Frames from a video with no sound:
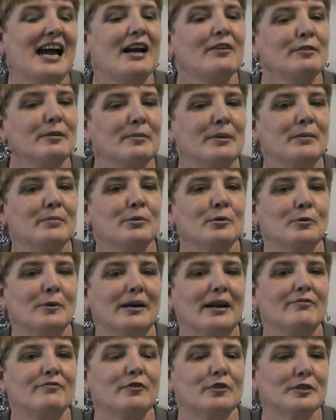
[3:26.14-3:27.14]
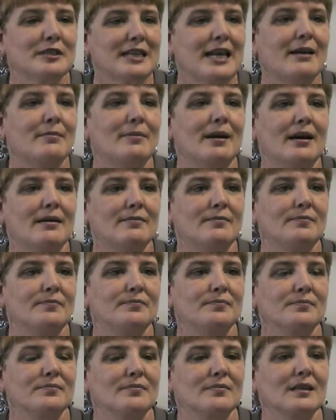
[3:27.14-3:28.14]
I remember when I first had my
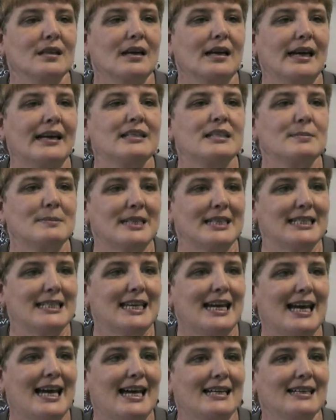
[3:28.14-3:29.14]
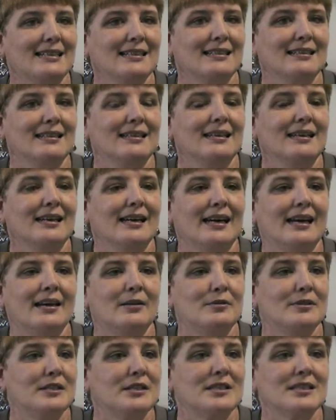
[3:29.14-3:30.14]
asthma attack, and it
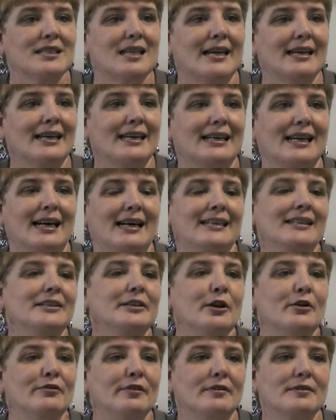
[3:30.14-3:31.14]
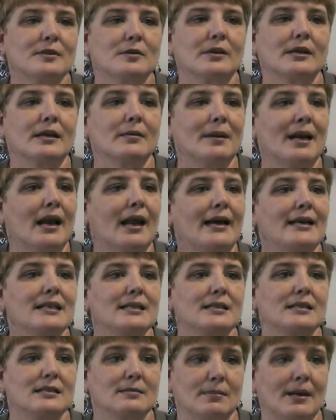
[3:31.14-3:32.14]
was just like I didn't know if I was going to get
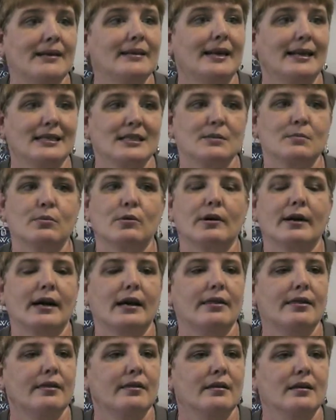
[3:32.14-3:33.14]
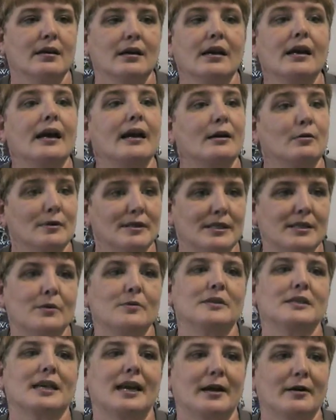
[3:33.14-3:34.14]
my next breath, and it was so
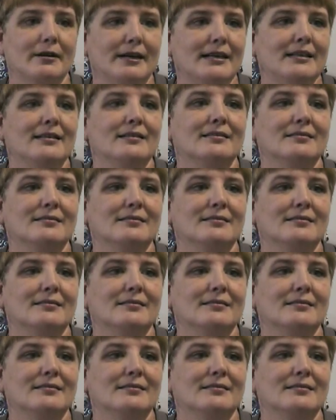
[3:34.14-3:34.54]
scary.